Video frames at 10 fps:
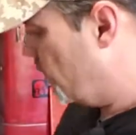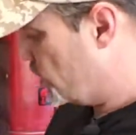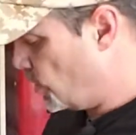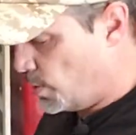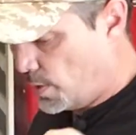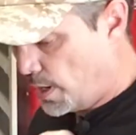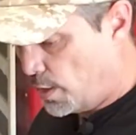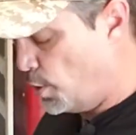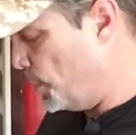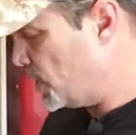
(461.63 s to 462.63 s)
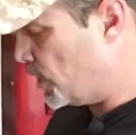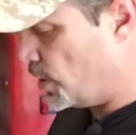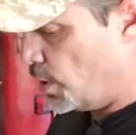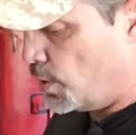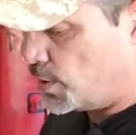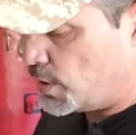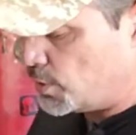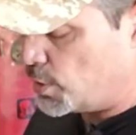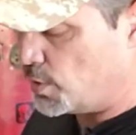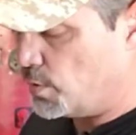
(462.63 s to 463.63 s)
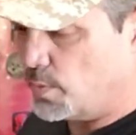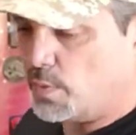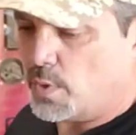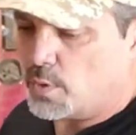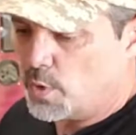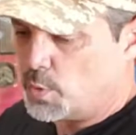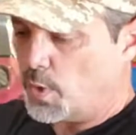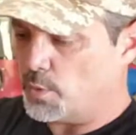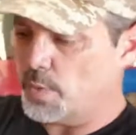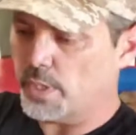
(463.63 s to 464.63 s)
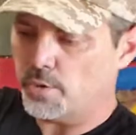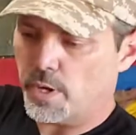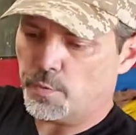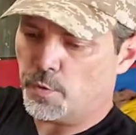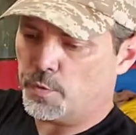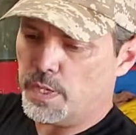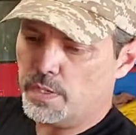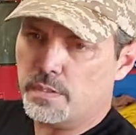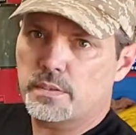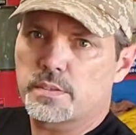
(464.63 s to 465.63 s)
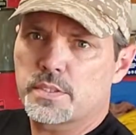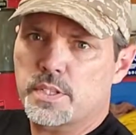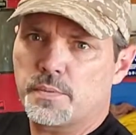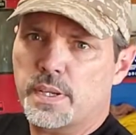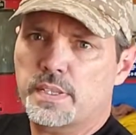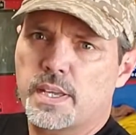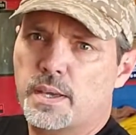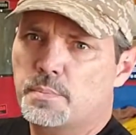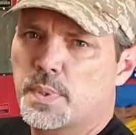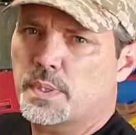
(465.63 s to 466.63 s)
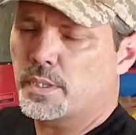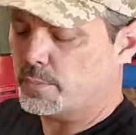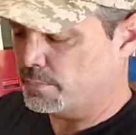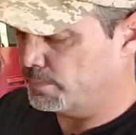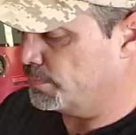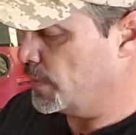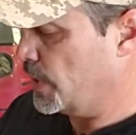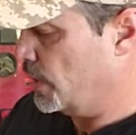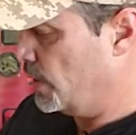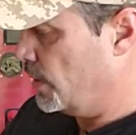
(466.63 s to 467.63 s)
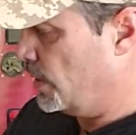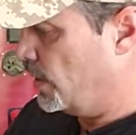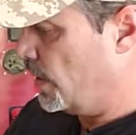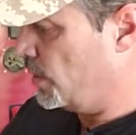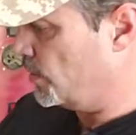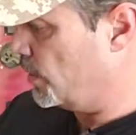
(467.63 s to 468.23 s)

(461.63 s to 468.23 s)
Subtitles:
So I got a whole bunch of those. Those work really great for feet and stuff like that, but I don't